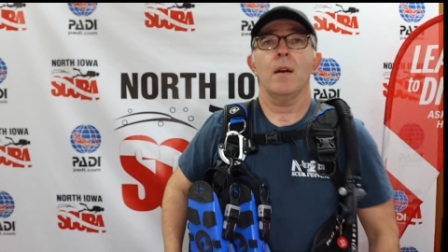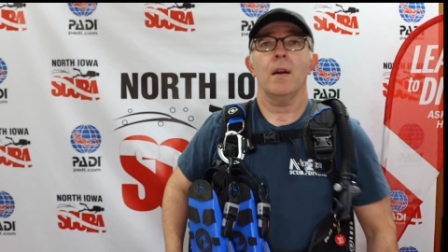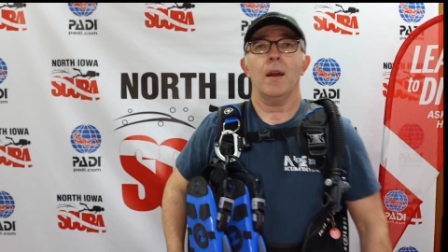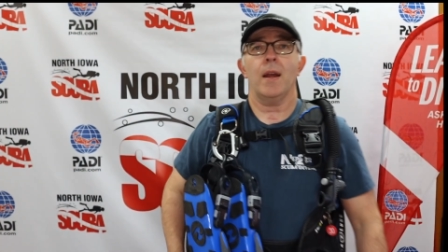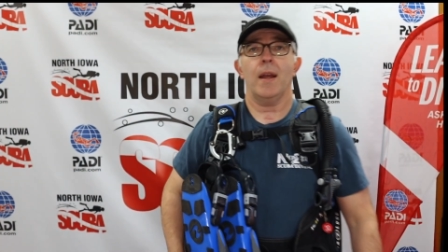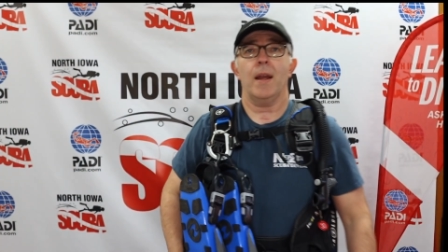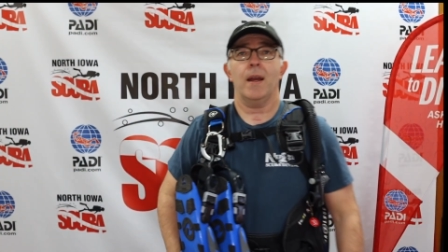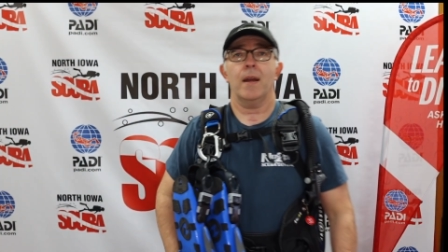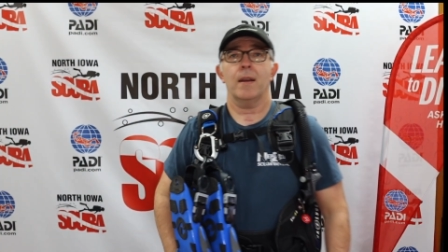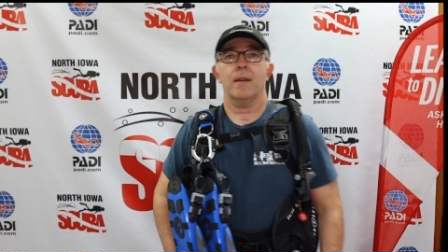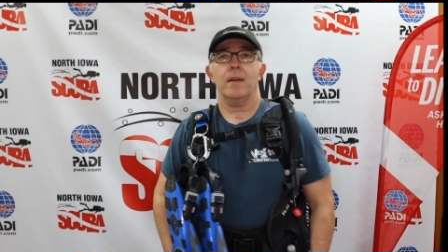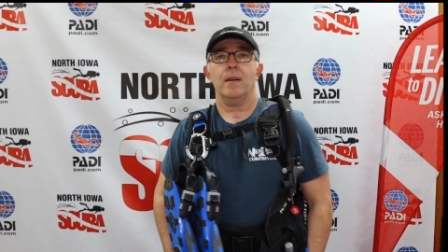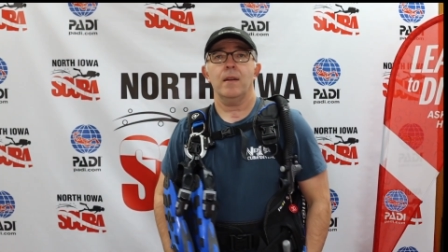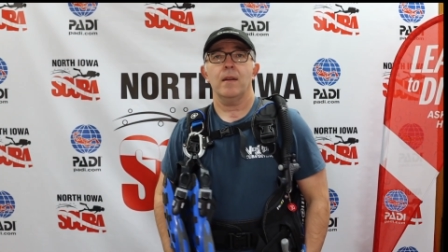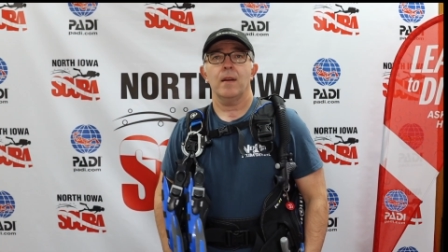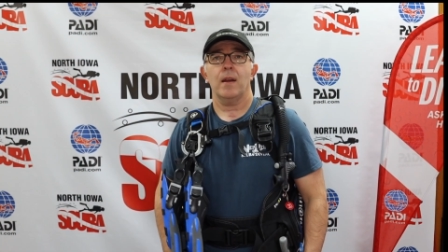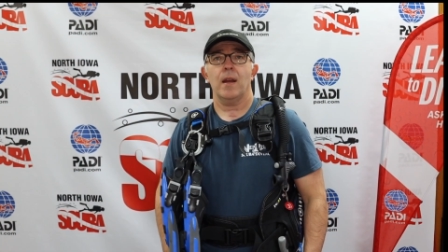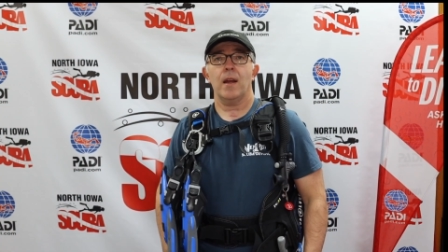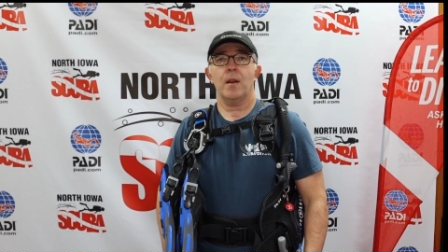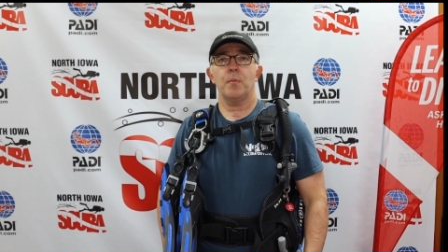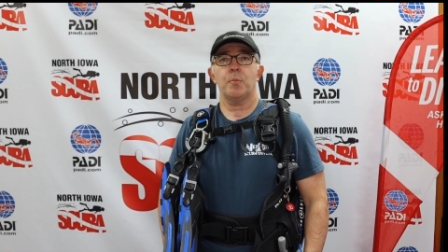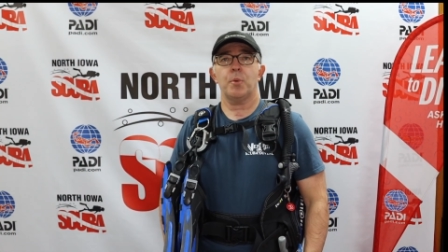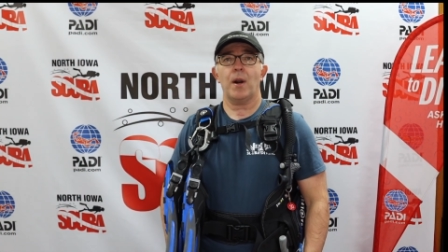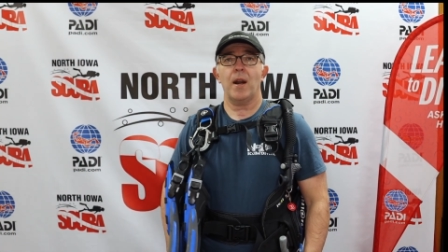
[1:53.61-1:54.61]
And
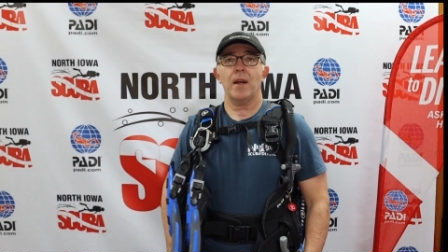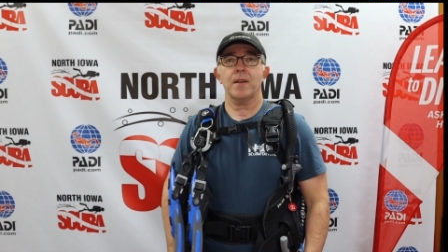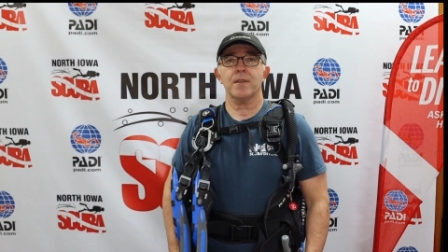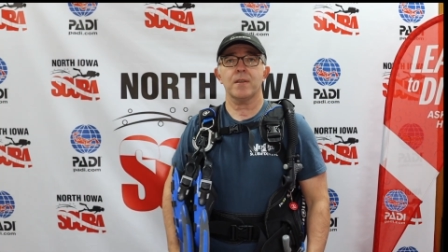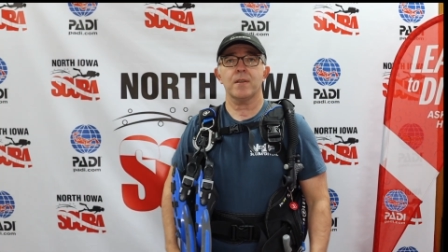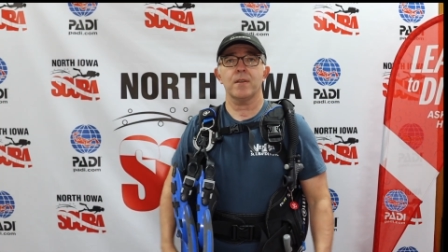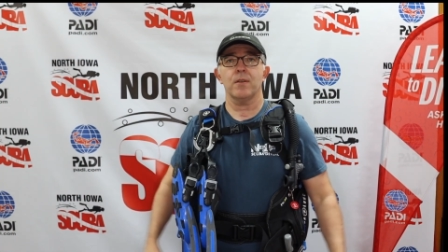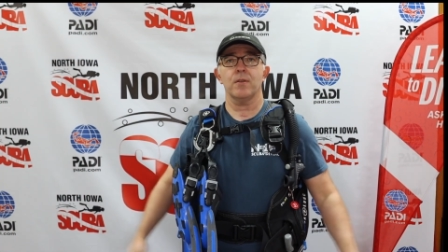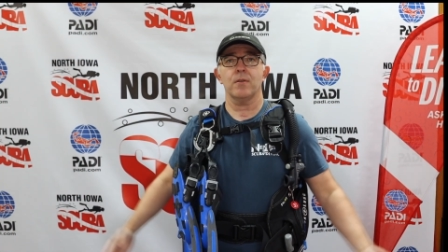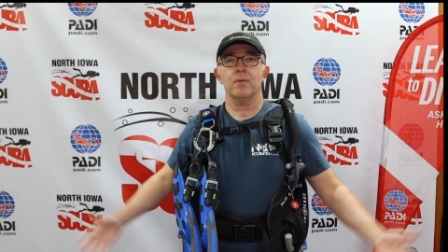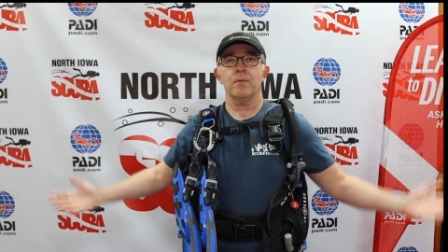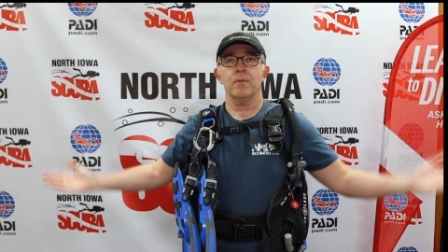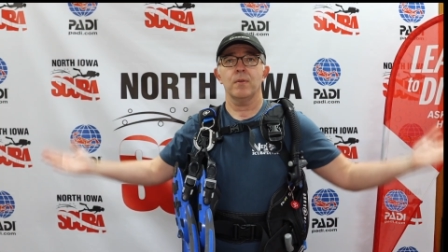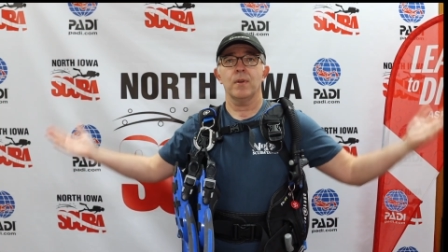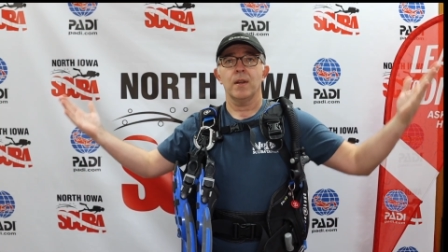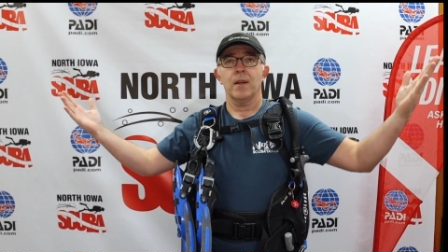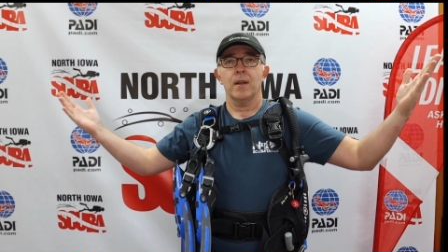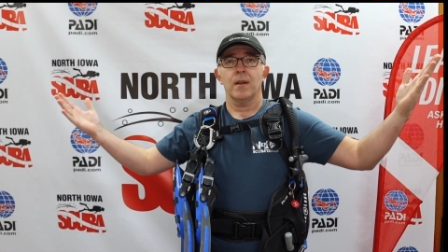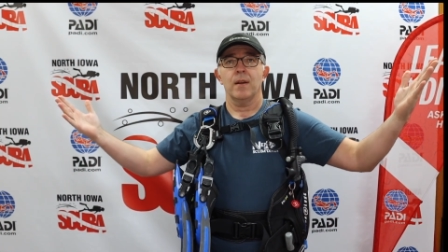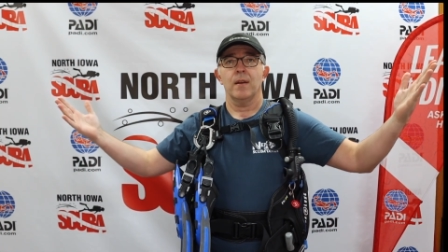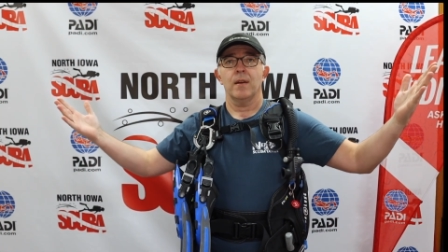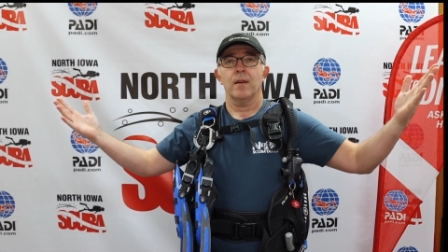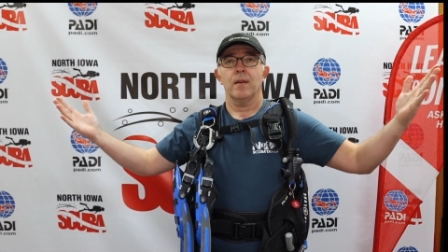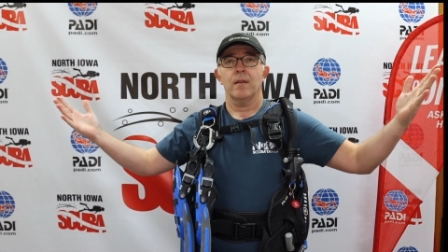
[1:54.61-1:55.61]
hey presto,
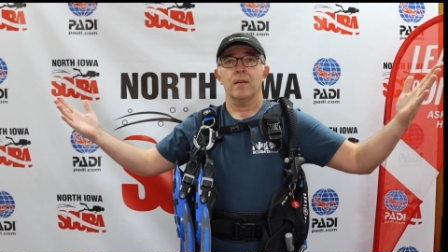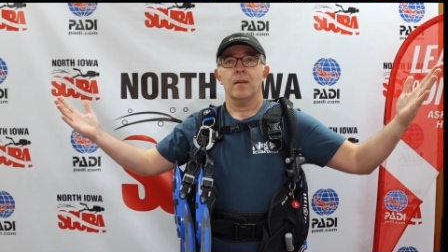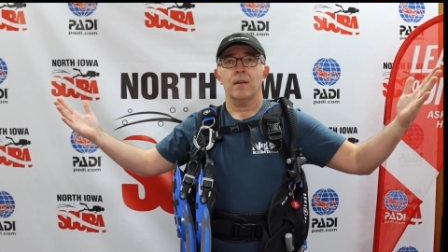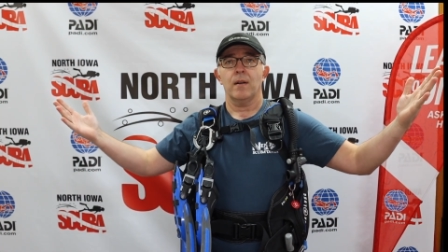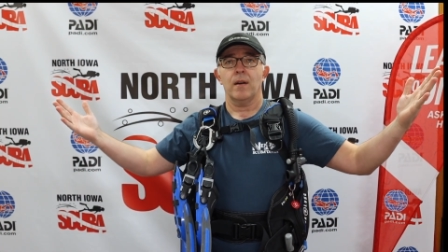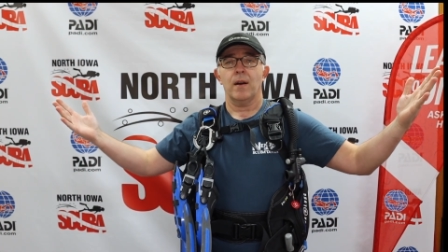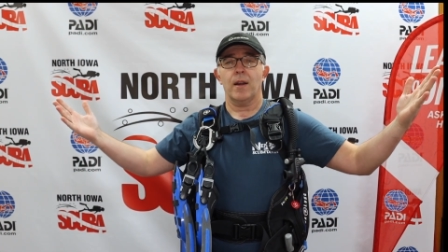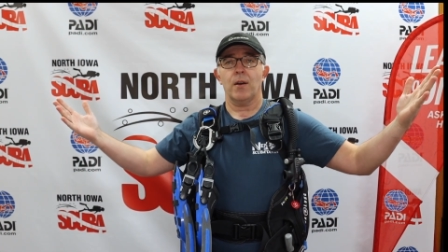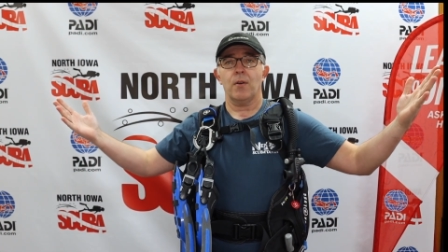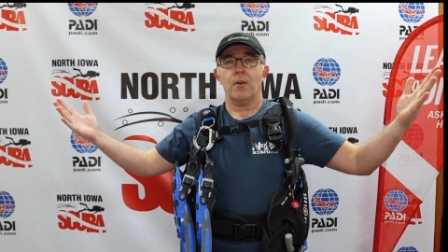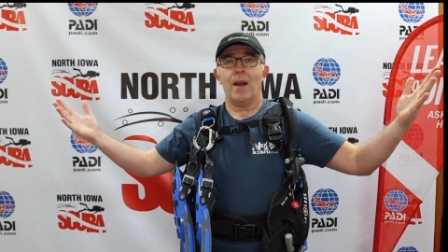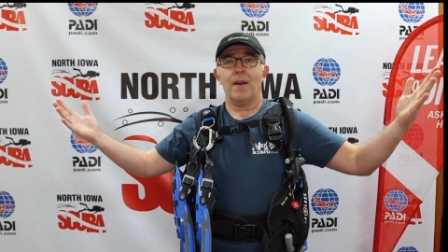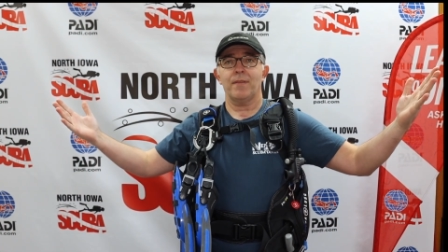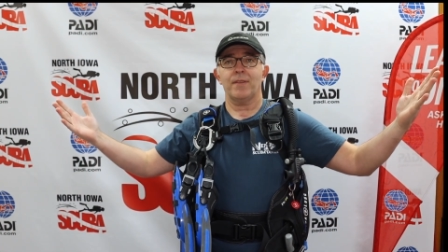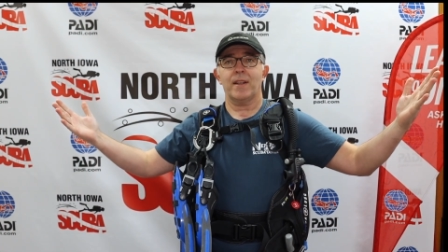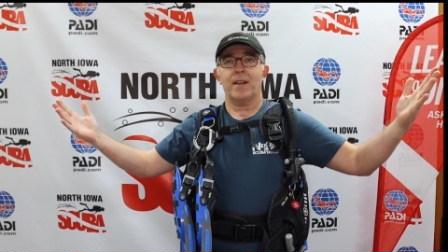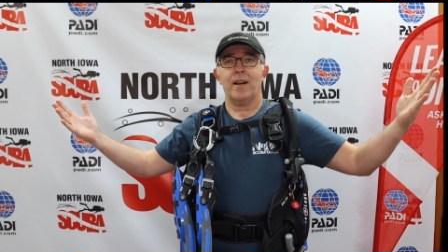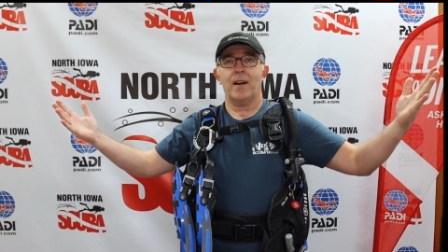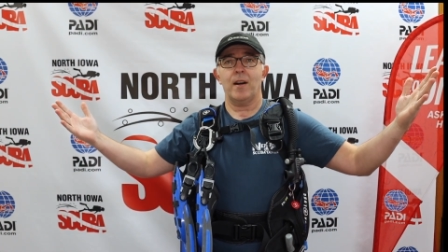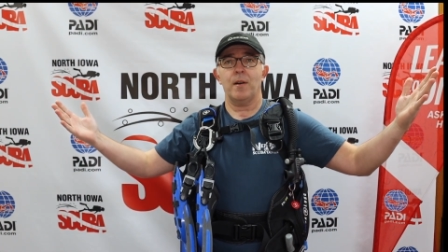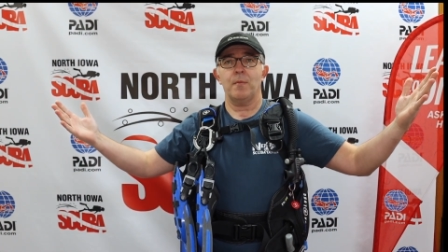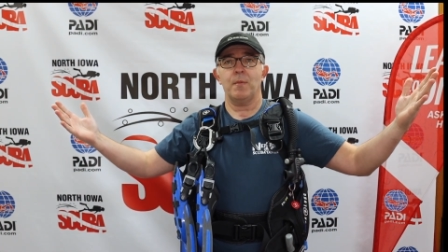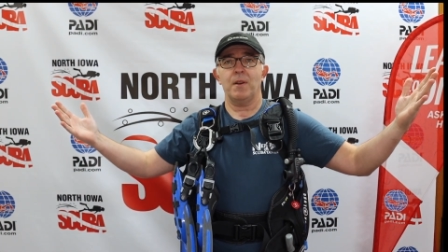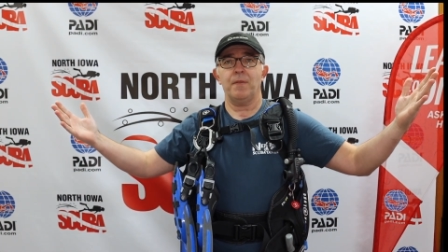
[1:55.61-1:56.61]
I don't have to
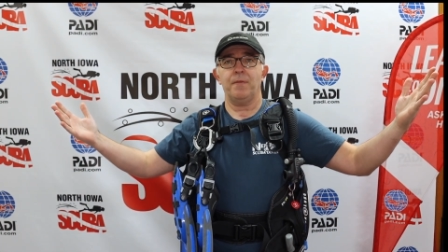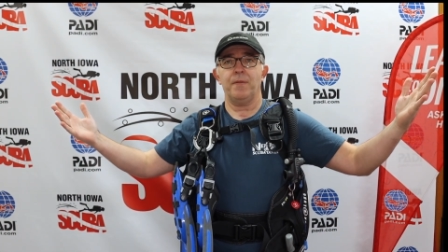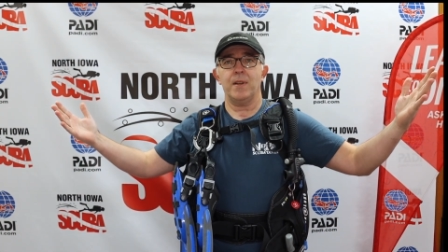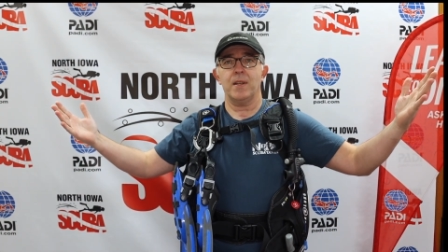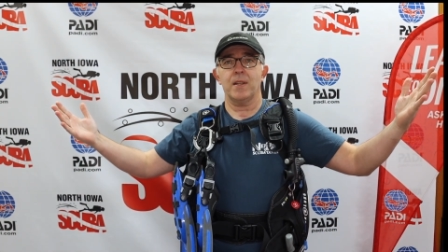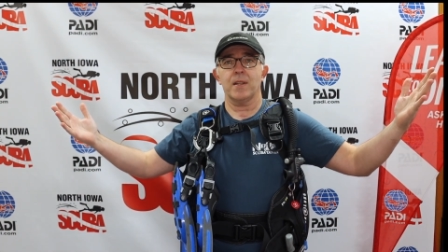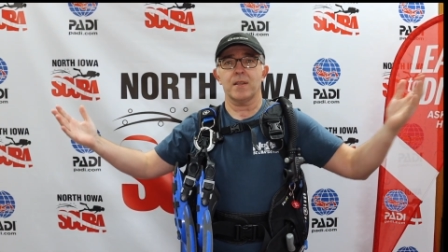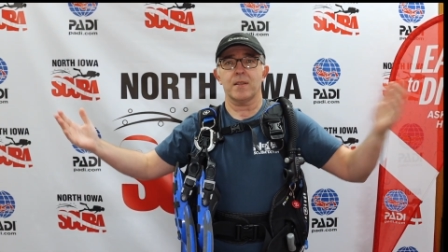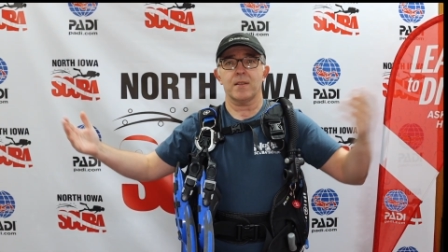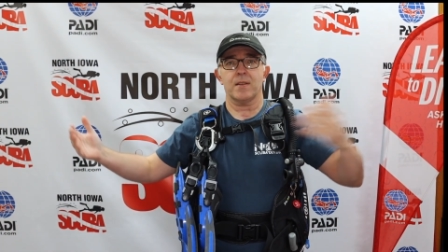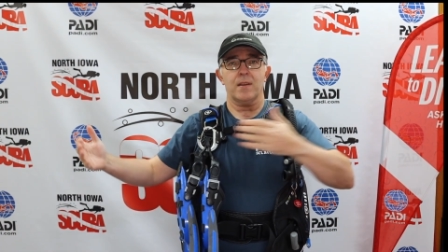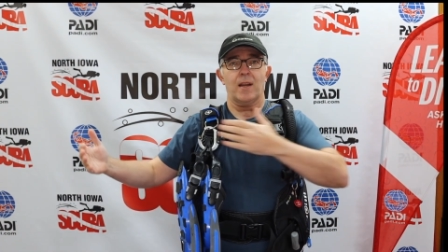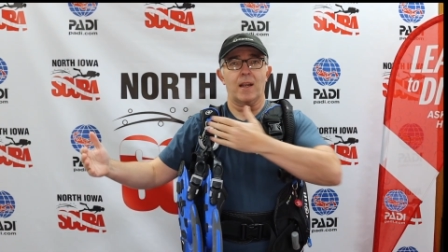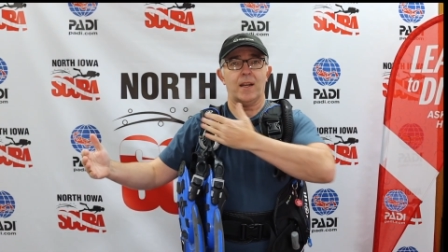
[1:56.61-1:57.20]
carry my fins.